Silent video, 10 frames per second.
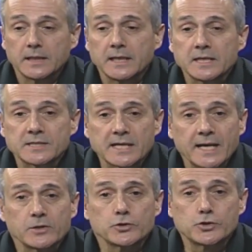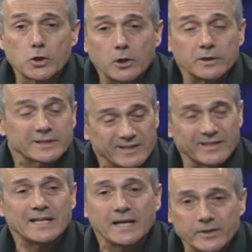is a jolt
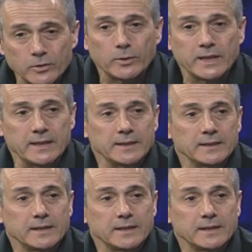the other way.